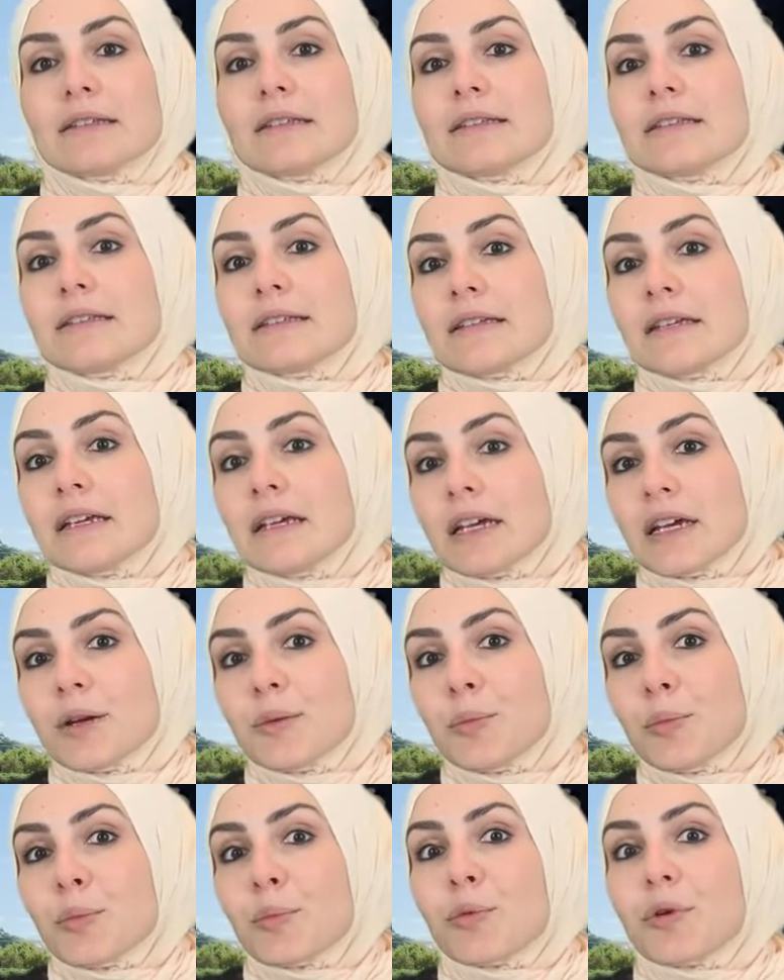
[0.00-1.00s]
to see
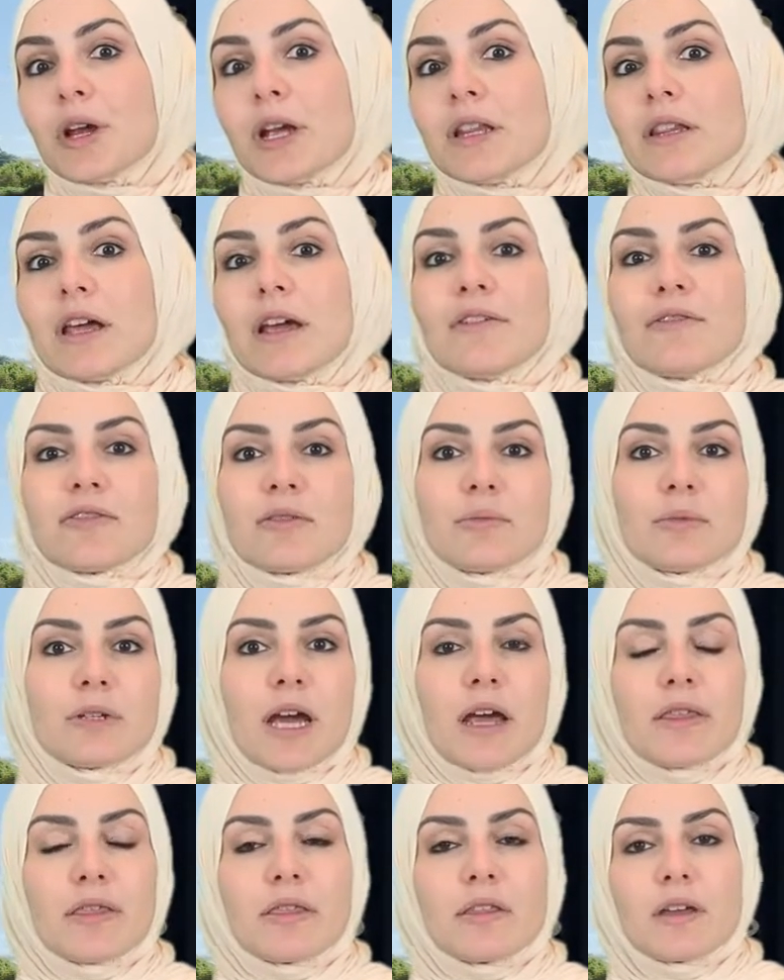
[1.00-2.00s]
him bring life from
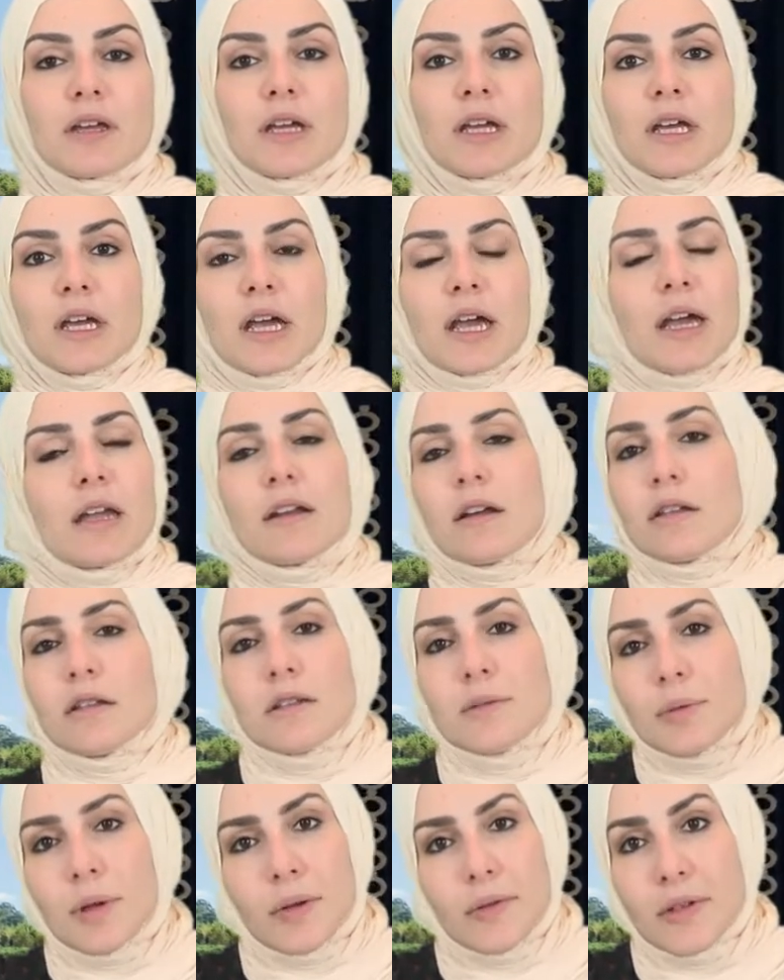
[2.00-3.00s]
death. And Allah
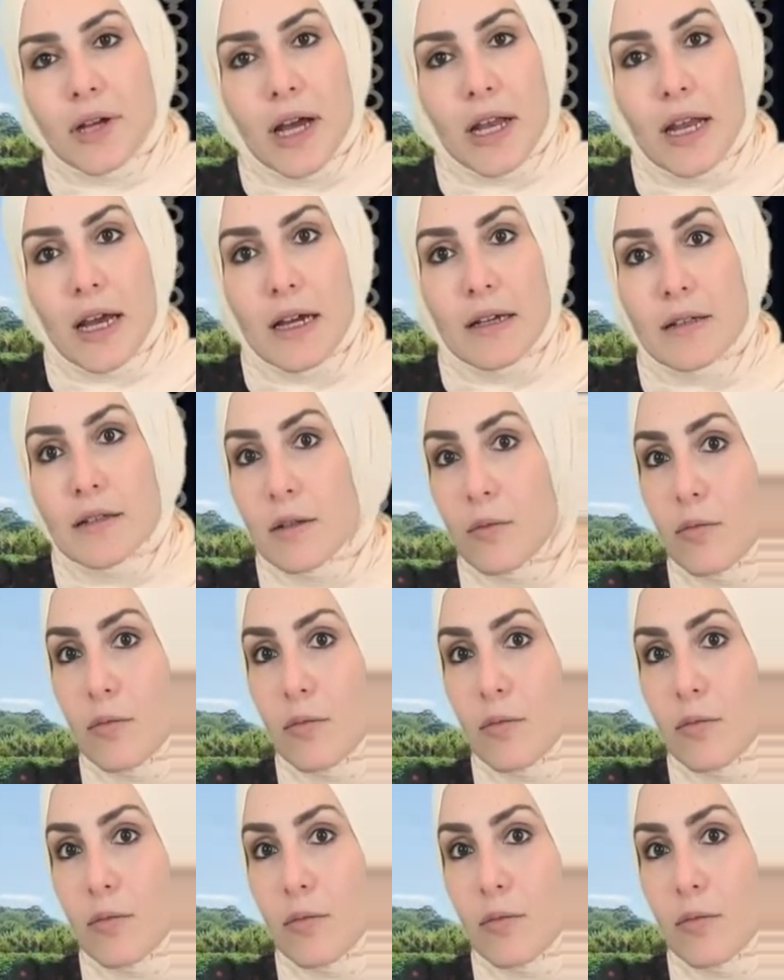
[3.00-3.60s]
subhanahu wa ta'ala asked